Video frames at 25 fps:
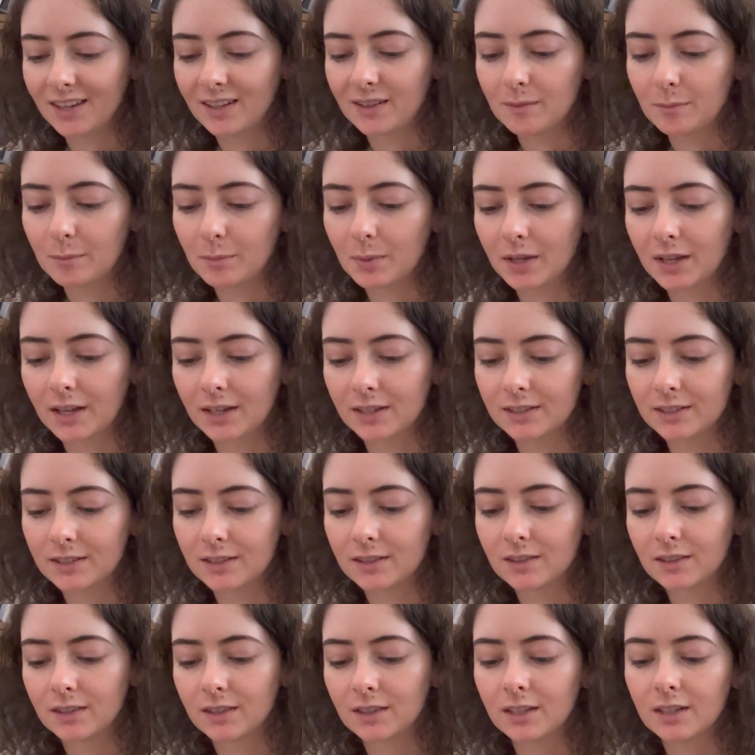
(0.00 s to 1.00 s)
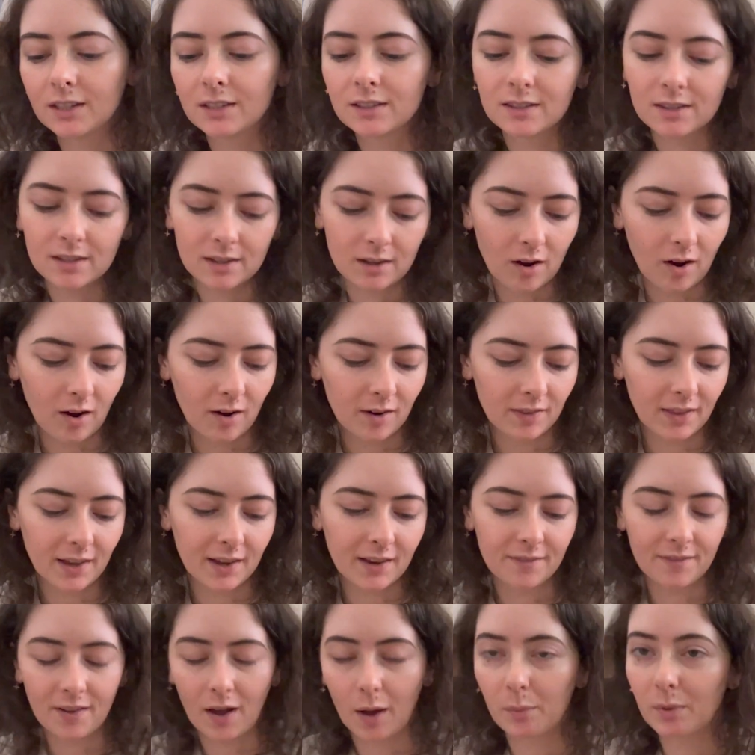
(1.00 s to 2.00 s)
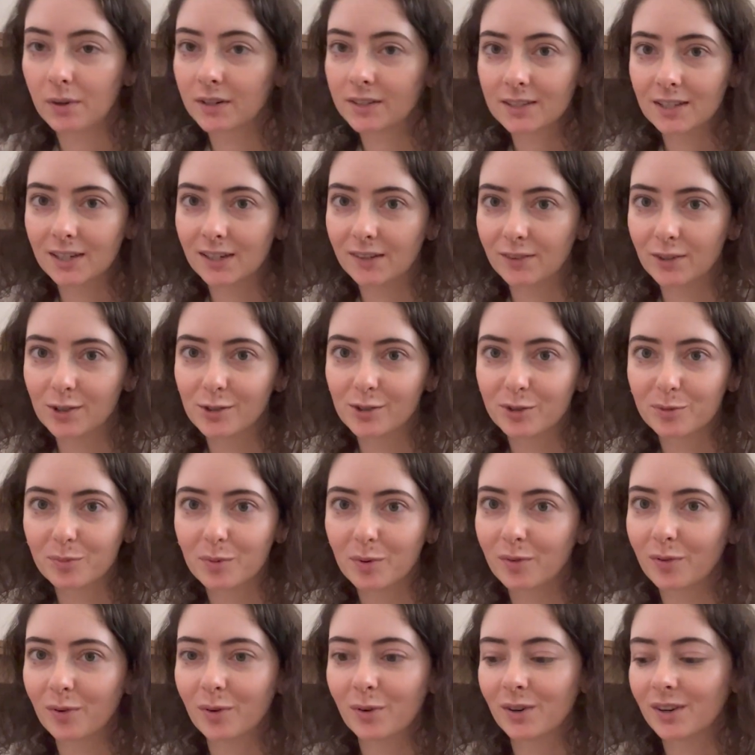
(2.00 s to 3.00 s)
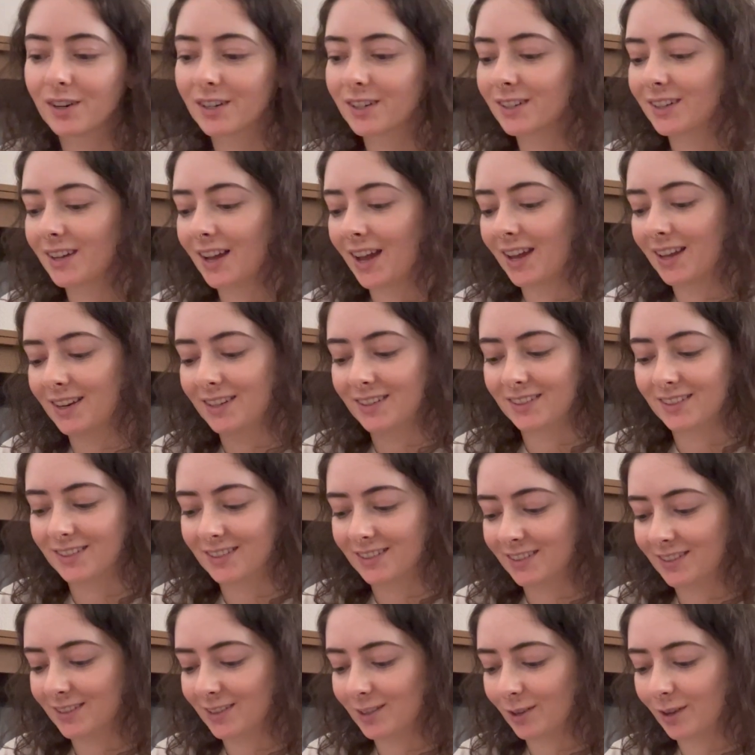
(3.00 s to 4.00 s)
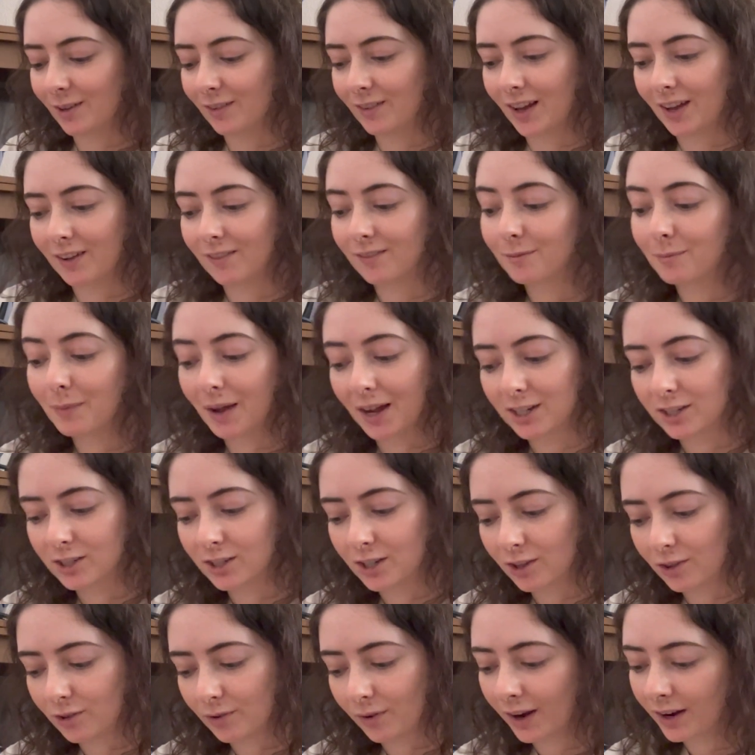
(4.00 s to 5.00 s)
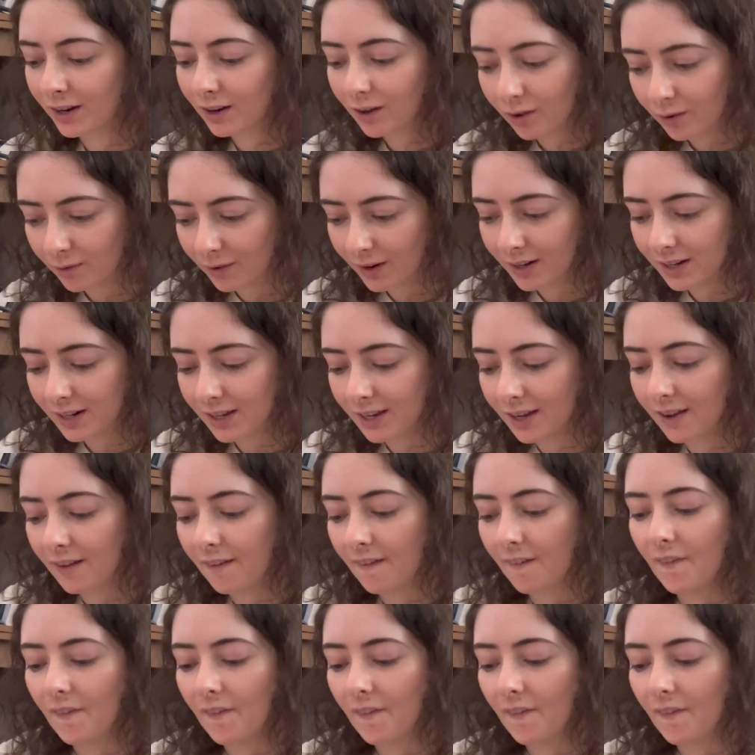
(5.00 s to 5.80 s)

Because these are like fabrics that I've used before, and so I have matching thread already.